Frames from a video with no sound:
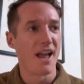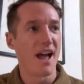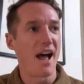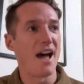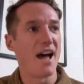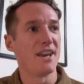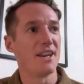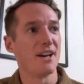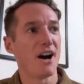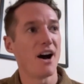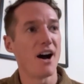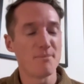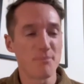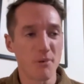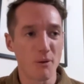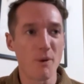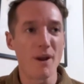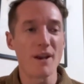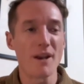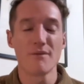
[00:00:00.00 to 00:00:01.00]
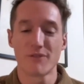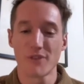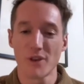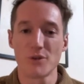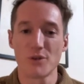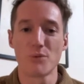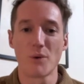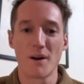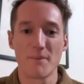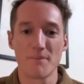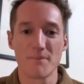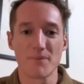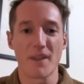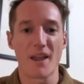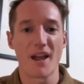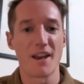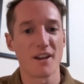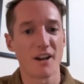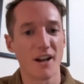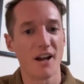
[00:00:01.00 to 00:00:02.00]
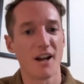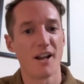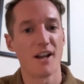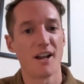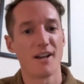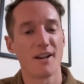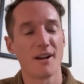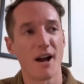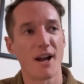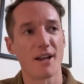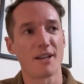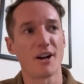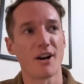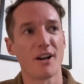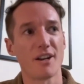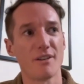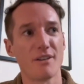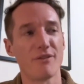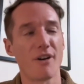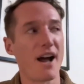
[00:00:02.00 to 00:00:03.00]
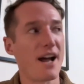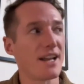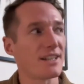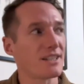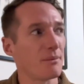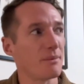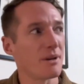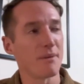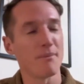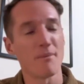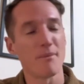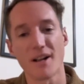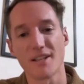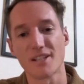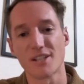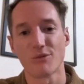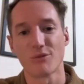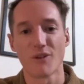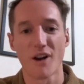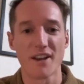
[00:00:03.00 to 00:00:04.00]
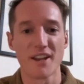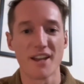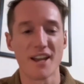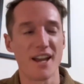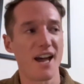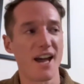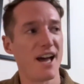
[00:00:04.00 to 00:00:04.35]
And I went and viewed one, and I had somebody in mind to run it.